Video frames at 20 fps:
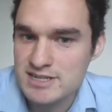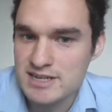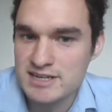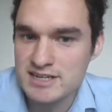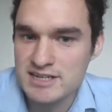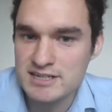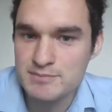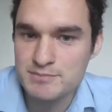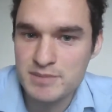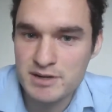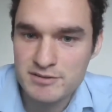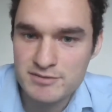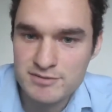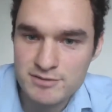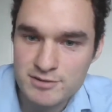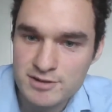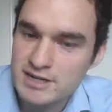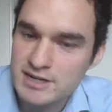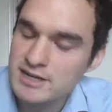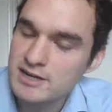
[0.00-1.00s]
any
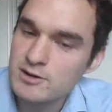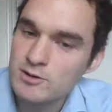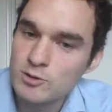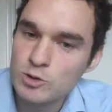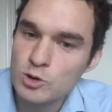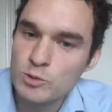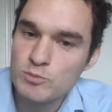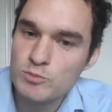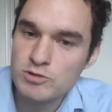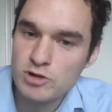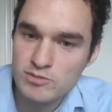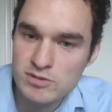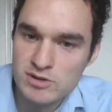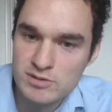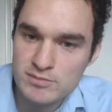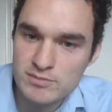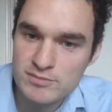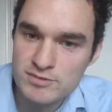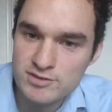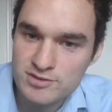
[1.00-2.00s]
buffering or
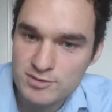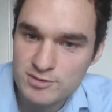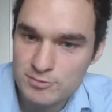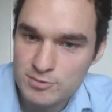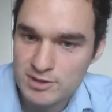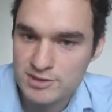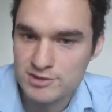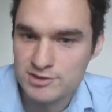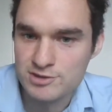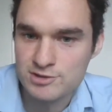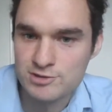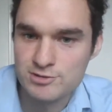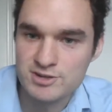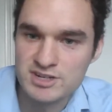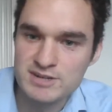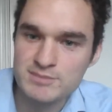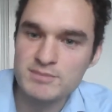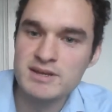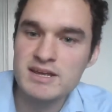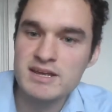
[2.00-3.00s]
problems with the
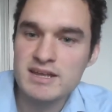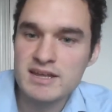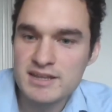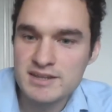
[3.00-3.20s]
stream,